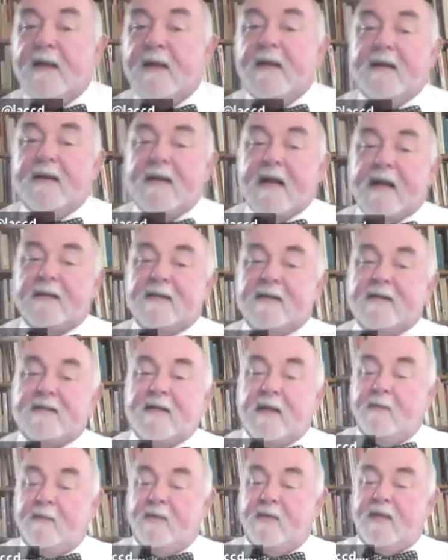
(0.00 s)
not the
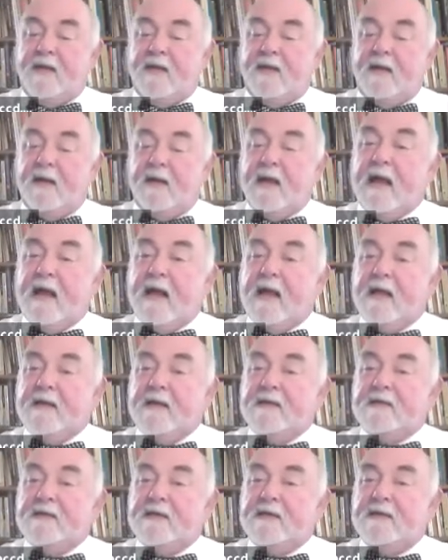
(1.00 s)
same thing
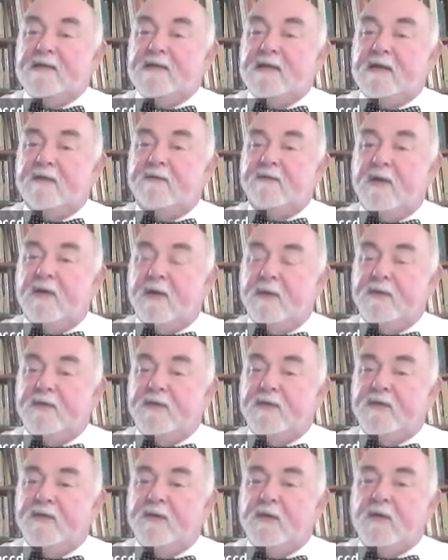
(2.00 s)
as a set of
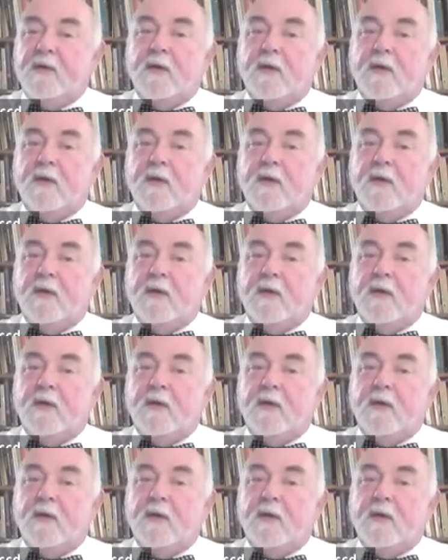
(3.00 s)
notes